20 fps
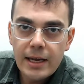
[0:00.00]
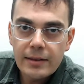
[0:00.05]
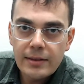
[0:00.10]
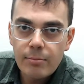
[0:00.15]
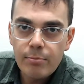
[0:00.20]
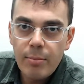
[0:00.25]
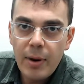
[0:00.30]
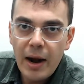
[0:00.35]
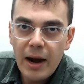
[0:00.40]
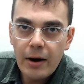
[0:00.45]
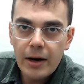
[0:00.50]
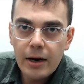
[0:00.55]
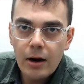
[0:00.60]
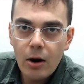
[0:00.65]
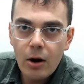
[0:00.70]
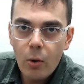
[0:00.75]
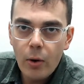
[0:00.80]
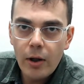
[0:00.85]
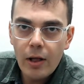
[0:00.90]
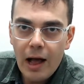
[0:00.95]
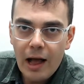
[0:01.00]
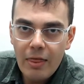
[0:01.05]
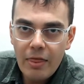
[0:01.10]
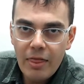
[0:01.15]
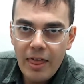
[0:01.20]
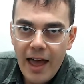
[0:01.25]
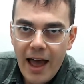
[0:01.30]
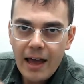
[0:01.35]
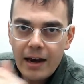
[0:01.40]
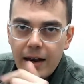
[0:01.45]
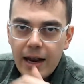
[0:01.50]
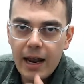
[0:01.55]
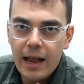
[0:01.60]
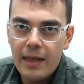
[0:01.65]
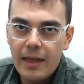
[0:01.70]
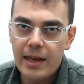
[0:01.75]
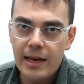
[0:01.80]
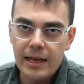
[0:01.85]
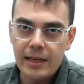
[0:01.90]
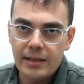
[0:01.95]
the bearing oil on that, and
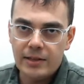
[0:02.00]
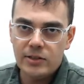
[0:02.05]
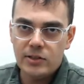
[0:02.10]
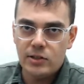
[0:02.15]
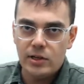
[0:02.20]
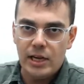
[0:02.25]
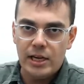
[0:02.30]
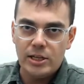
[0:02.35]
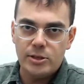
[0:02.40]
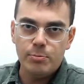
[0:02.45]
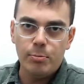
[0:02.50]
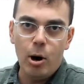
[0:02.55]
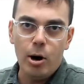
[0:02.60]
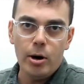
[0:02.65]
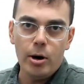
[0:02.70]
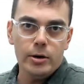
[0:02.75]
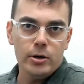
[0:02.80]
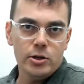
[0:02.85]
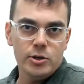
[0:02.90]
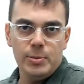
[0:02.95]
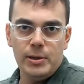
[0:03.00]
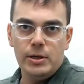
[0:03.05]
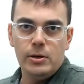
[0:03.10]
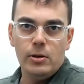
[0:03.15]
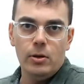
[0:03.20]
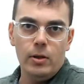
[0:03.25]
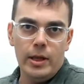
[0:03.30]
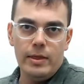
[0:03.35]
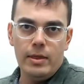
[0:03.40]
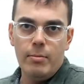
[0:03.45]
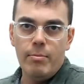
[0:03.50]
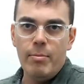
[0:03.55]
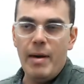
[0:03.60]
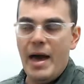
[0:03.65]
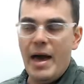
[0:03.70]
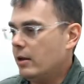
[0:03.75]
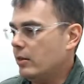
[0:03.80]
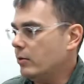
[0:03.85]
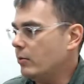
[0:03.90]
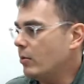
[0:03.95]
then its partner spindle in the
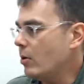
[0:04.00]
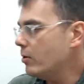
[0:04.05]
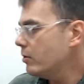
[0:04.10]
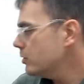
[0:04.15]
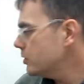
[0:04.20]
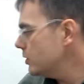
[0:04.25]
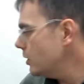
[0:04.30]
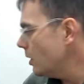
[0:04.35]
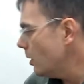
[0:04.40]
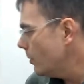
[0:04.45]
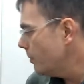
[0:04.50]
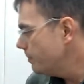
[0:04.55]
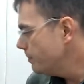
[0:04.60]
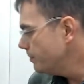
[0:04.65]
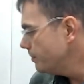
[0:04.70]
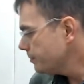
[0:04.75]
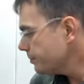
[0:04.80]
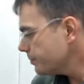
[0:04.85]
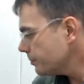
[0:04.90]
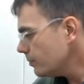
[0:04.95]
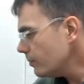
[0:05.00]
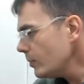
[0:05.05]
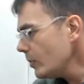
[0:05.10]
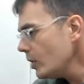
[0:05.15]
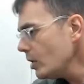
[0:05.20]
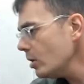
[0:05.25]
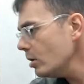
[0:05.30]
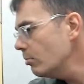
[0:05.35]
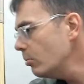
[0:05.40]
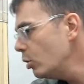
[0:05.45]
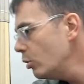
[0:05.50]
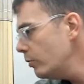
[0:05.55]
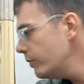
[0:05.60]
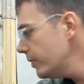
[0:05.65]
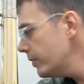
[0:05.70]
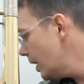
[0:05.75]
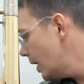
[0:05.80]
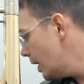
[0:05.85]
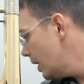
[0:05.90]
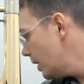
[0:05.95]
back of the rotor. So,
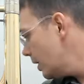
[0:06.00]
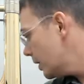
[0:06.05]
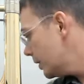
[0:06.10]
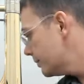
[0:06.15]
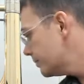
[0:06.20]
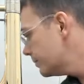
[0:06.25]
moving on.